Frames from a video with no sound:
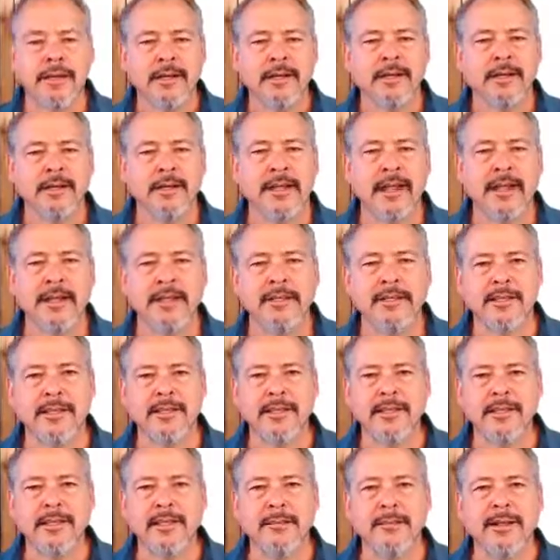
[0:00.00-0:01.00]
today's
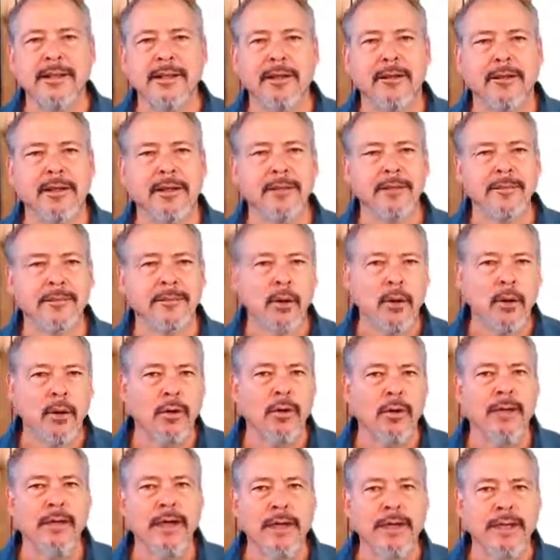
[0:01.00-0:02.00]
CBD oil
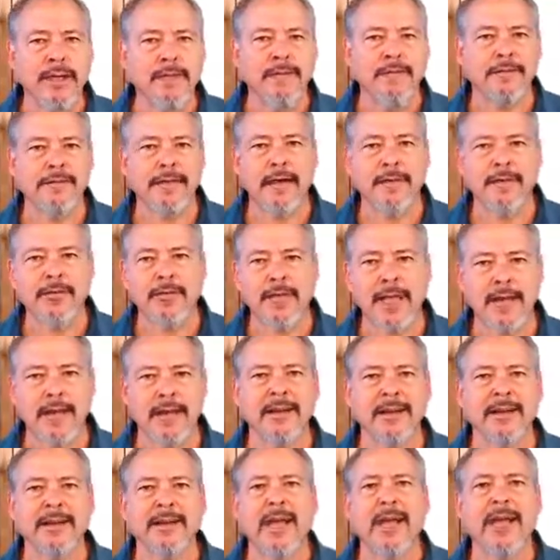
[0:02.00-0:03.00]
or in Falco
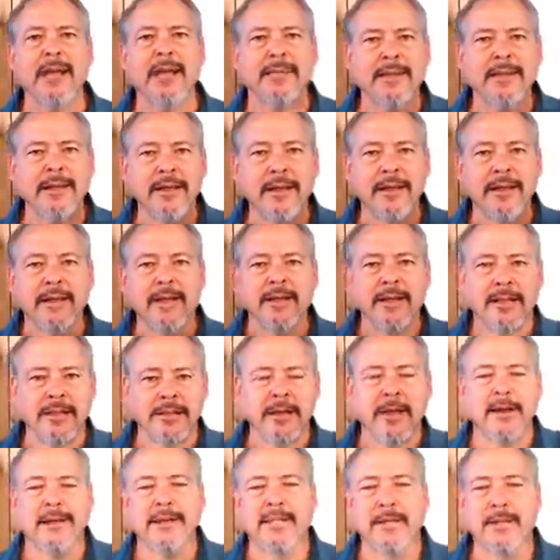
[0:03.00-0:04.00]
Canine Academy that
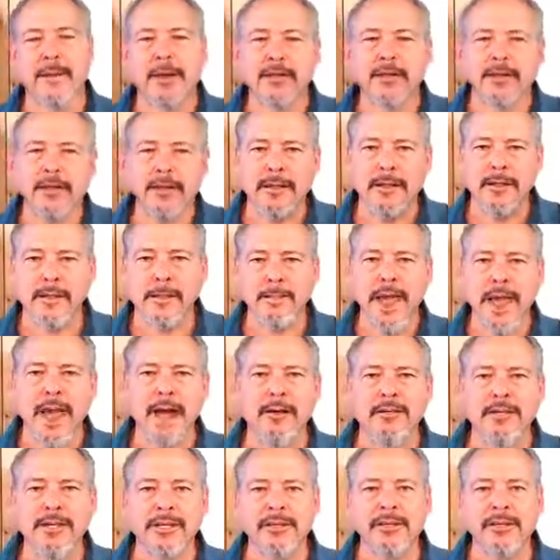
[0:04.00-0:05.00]
talks about the
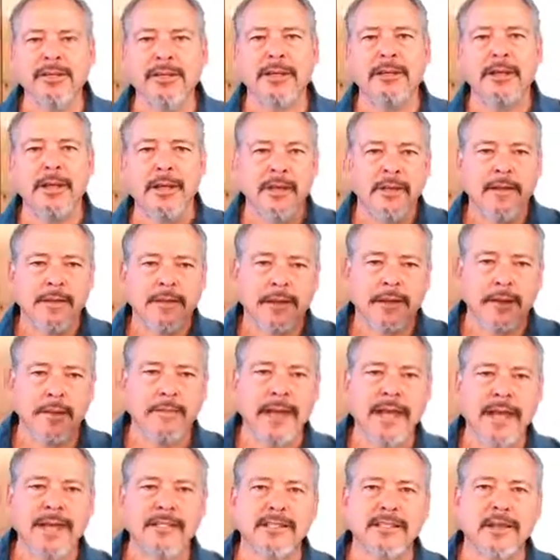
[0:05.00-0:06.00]
poundage. And,
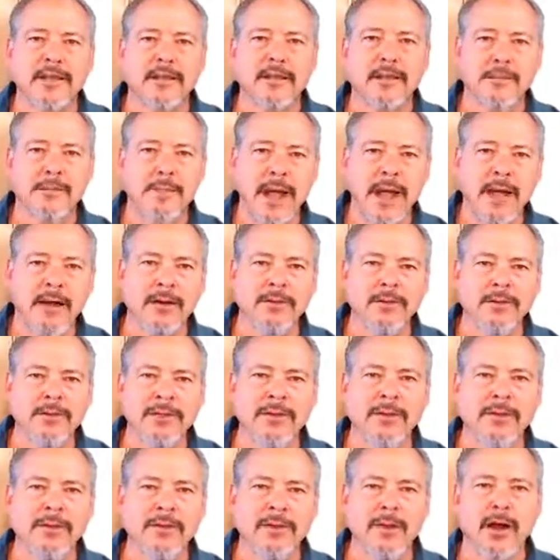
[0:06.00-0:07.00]
based on the
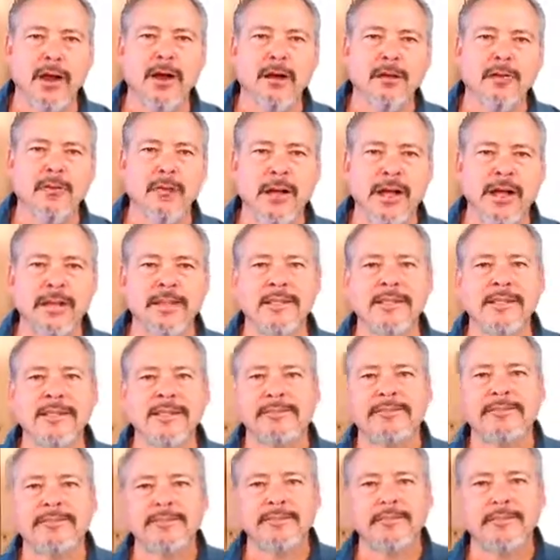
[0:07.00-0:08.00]
pounds your dog weighs,
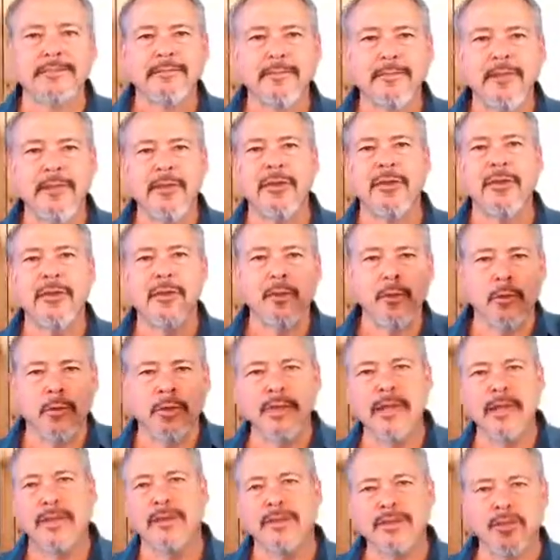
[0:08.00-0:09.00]
you will
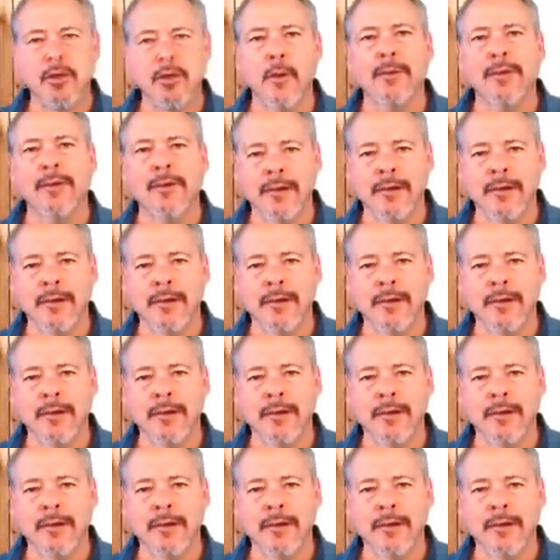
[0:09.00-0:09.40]
give so many